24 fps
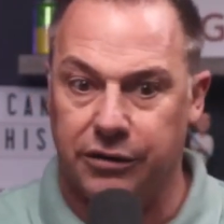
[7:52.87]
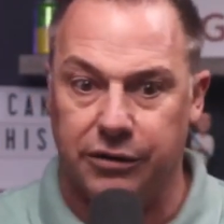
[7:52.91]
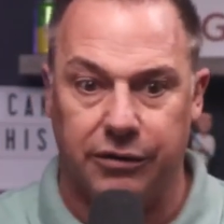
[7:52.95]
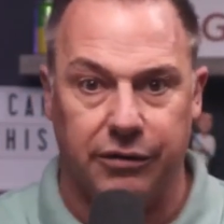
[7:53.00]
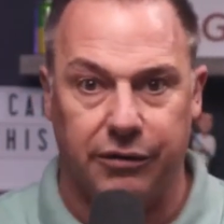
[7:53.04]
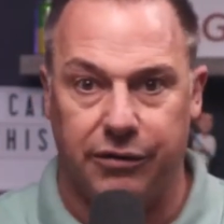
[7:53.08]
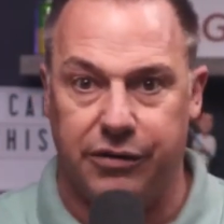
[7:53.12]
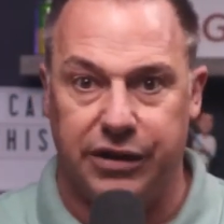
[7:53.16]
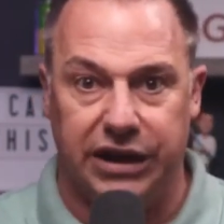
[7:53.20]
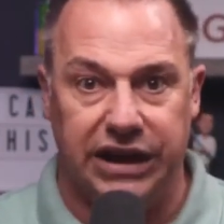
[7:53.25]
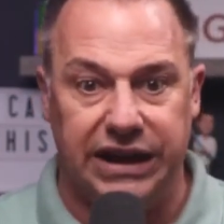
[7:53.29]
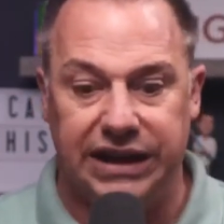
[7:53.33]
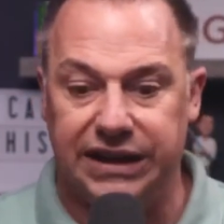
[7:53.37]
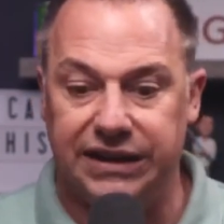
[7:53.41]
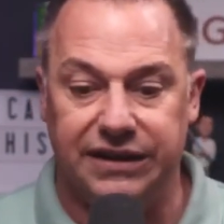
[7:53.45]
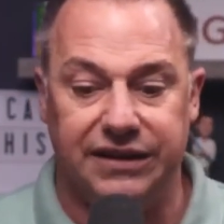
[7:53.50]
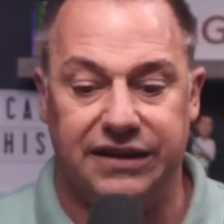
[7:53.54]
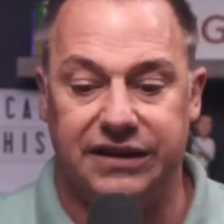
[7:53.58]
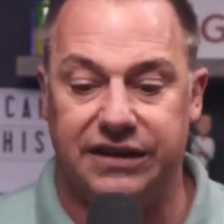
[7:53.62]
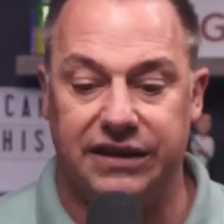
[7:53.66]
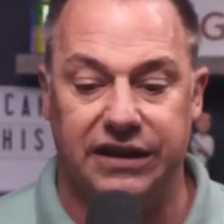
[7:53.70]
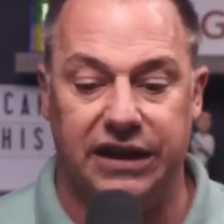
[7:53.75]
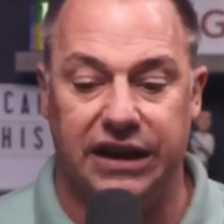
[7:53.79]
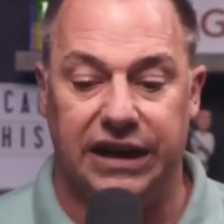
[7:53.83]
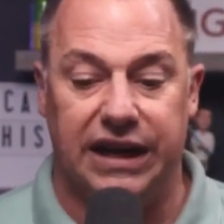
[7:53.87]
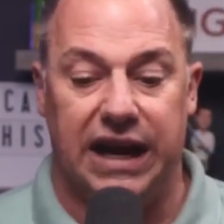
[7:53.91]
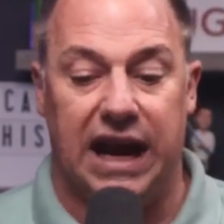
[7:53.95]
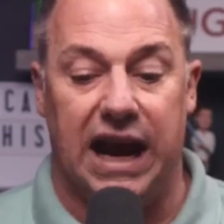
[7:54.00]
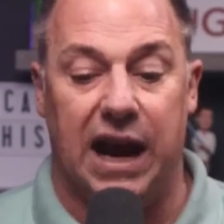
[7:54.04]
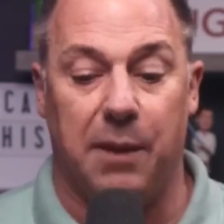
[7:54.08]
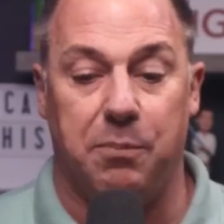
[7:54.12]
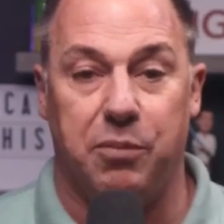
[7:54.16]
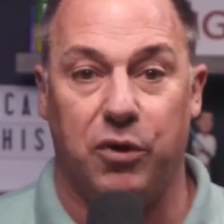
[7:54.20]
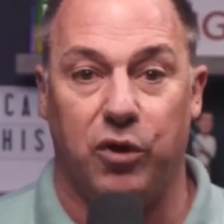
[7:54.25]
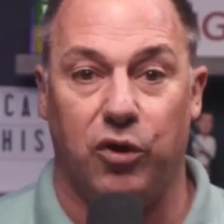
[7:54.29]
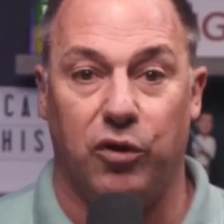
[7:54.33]
things in
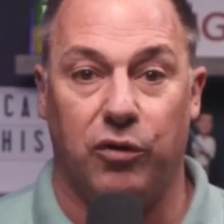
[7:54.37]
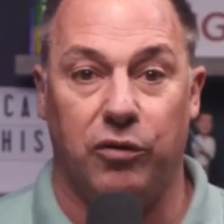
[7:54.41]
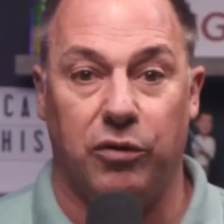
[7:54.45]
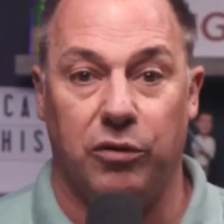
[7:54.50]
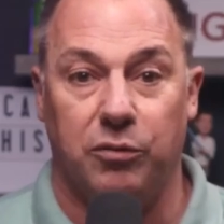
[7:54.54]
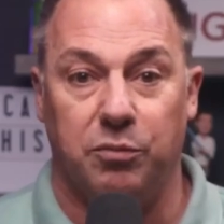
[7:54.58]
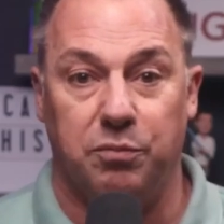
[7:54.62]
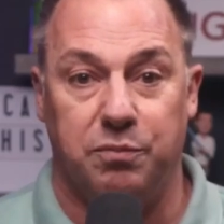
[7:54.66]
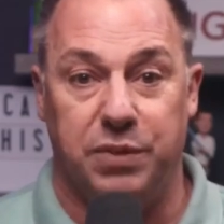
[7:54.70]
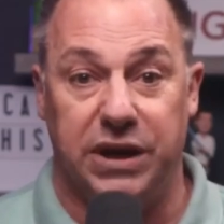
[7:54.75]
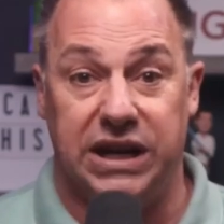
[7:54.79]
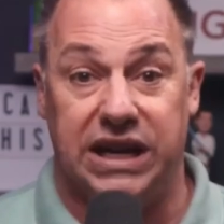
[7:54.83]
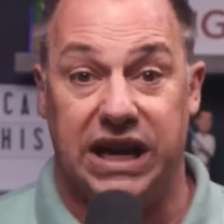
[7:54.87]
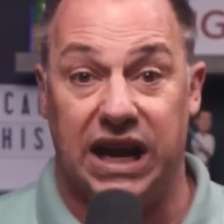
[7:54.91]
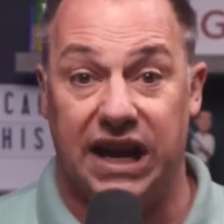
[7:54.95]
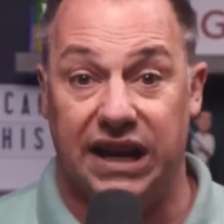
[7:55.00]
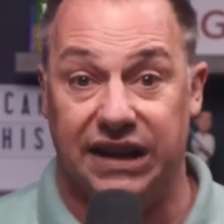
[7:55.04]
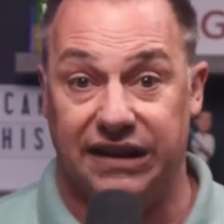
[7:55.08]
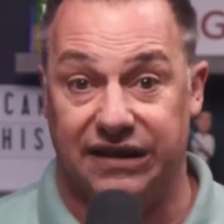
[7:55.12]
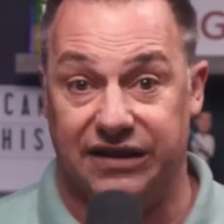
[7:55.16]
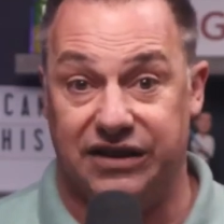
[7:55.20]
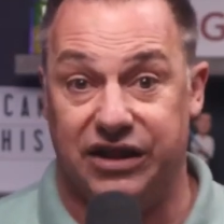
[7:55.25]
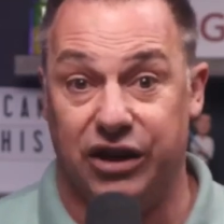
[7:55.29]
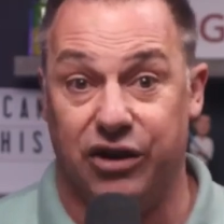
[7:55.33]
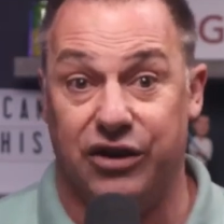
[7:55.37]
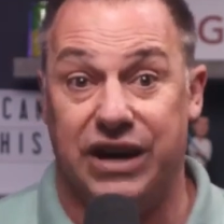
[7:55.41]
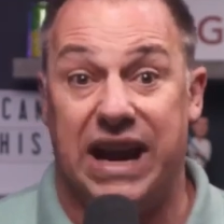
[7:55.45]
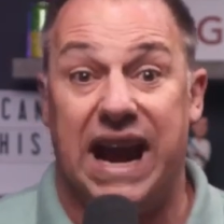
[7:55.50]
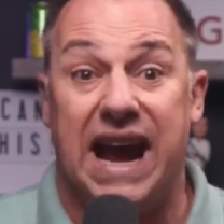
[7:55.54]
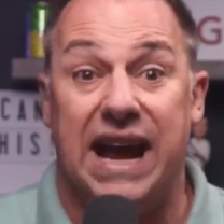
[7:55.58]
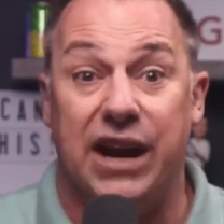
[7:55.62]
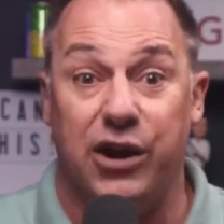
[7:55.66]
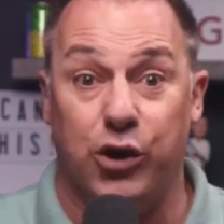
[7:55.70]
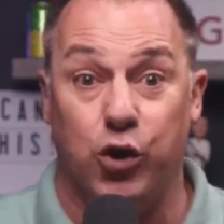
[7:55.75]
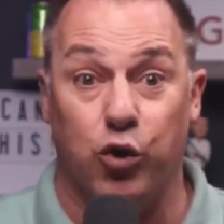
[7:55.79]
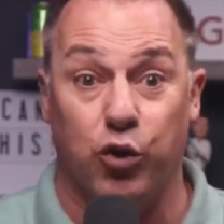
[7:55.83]
Apple because their
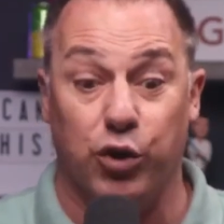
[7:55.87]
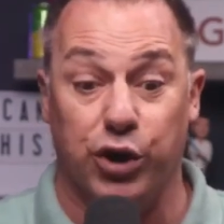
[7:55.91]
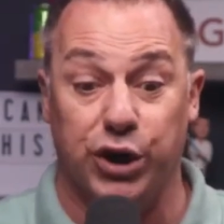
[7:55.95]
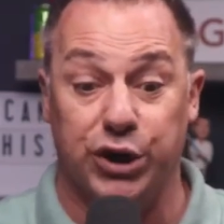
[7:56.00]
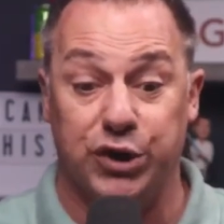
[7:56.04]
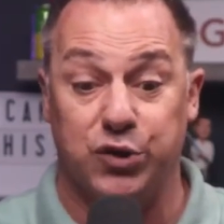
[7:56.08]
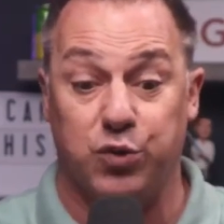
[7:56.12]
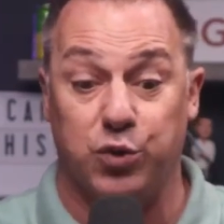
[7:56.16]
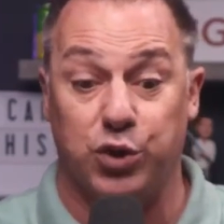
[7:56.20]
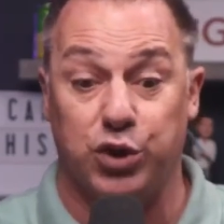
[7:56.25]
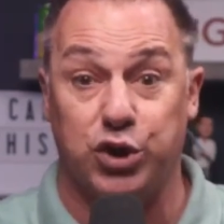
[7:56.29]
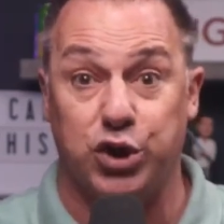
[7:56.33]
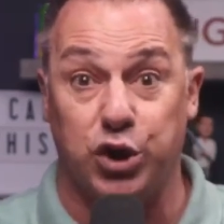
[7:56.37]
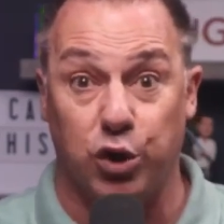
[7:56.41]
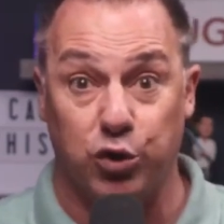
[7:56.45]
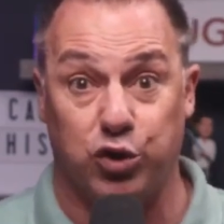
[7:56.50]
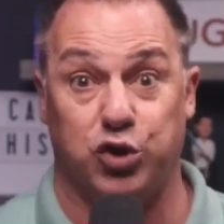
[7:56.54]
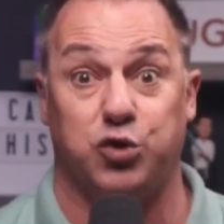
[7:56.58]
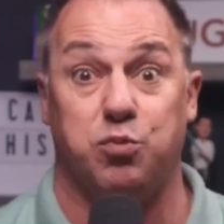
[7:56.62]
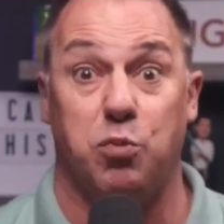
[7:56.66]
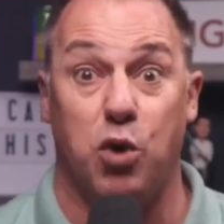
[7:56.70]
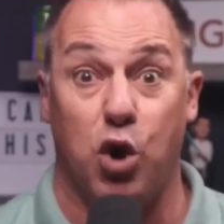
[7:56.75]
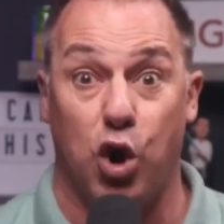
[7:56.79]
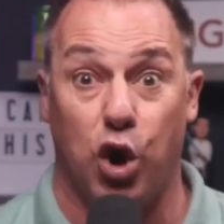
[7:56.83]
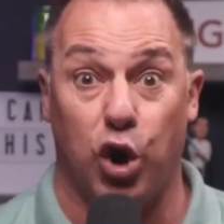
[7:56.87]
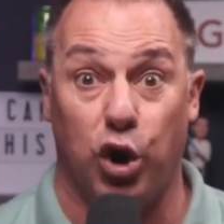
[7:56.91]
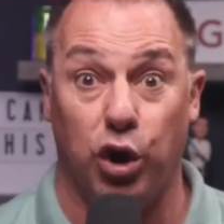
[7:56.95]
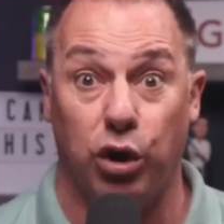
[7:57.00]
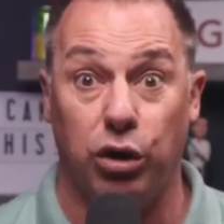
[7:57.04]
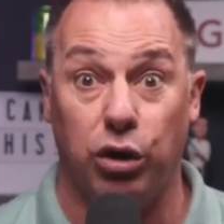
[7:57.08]
categories were so small.